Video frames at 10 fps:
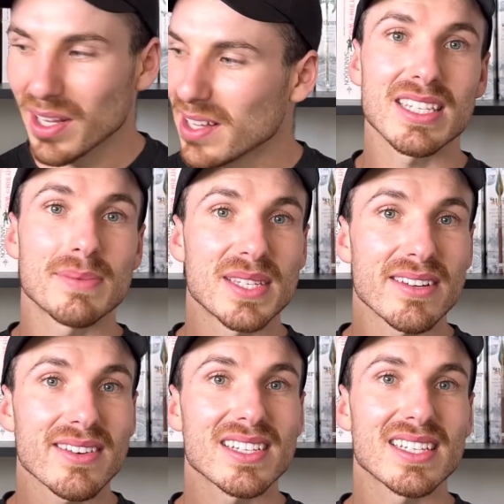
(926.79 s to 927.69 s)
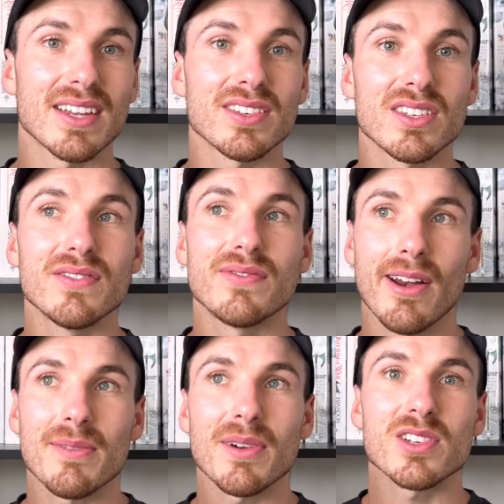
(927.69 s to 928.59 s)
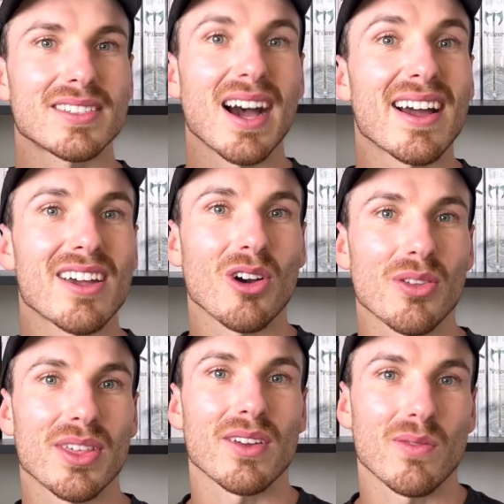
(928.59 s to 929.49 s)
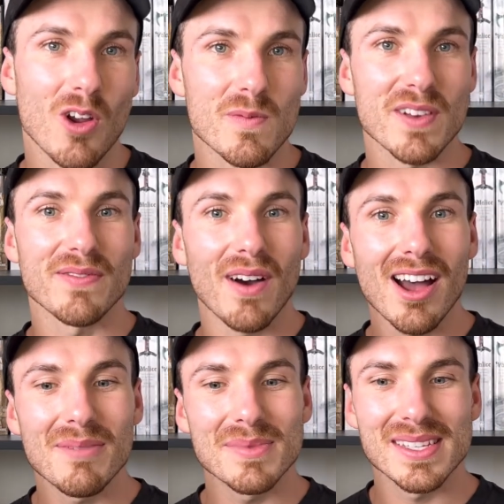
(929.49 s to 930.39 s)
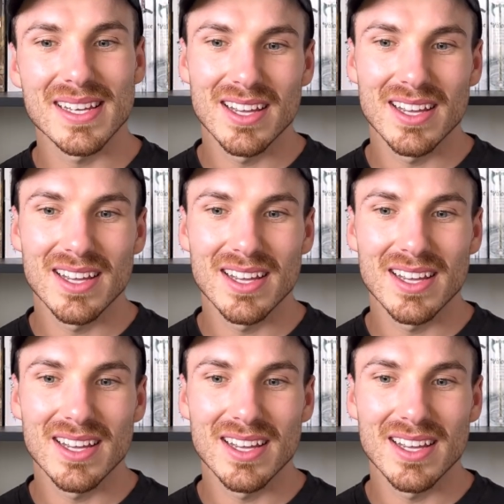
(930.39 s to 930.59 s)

This series gives you very much dark Gothic Roman vibes,